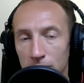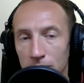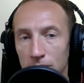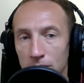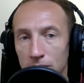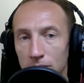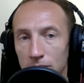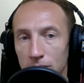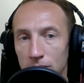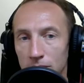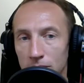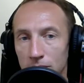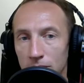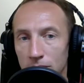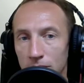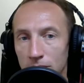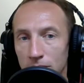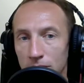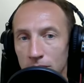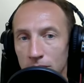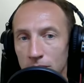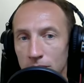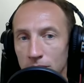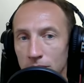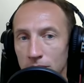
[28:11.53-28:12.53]

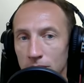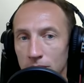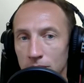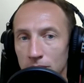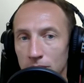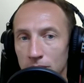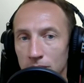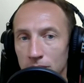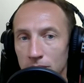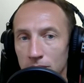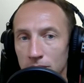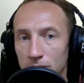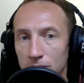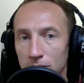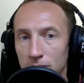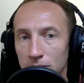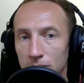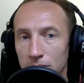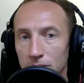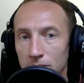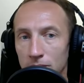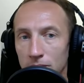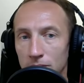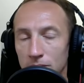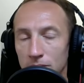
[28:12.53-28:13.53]

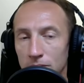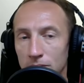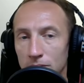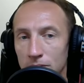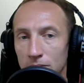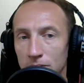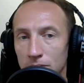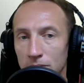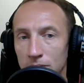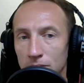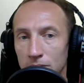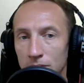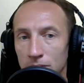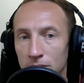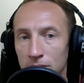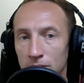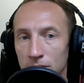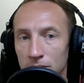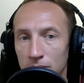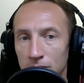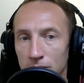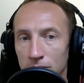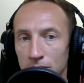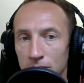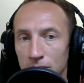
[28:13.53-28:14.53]

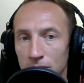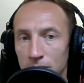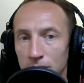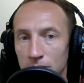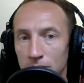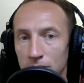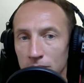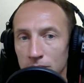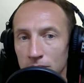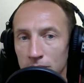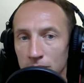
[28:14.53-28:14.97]
The person shown says nothing.